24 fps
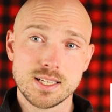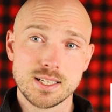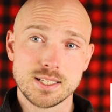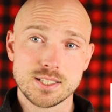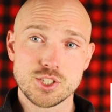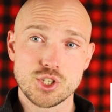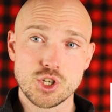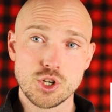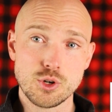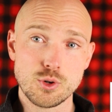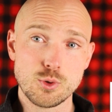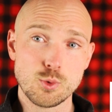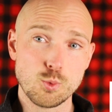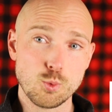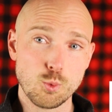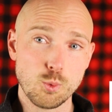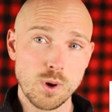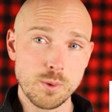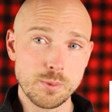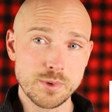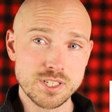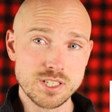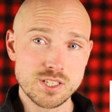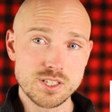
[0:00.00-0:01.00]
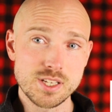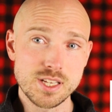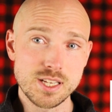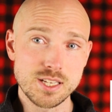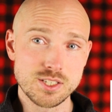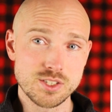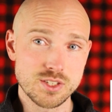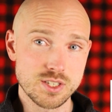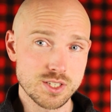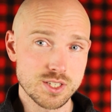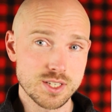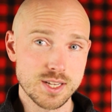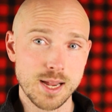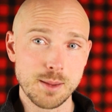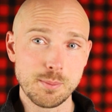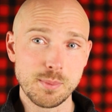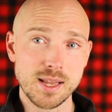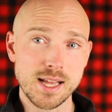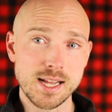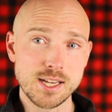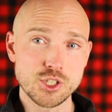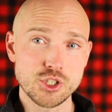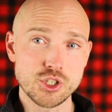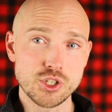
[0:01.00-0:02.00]
So what we see is this time
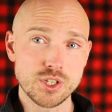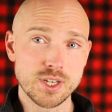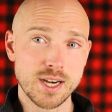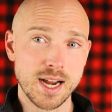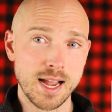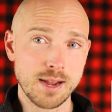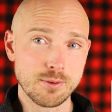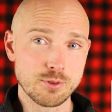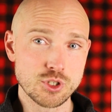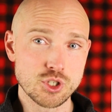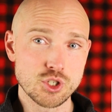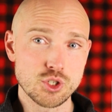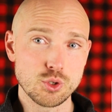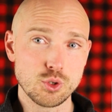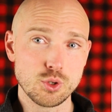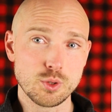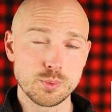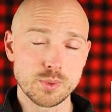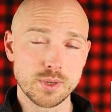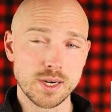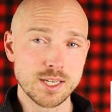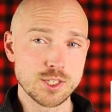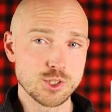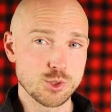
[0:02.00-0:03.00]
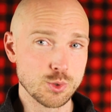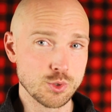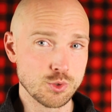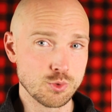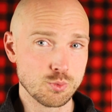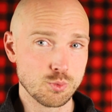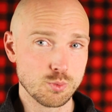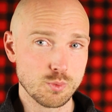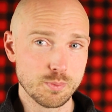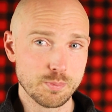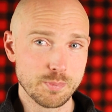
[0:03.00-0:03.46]
last year, average sold price was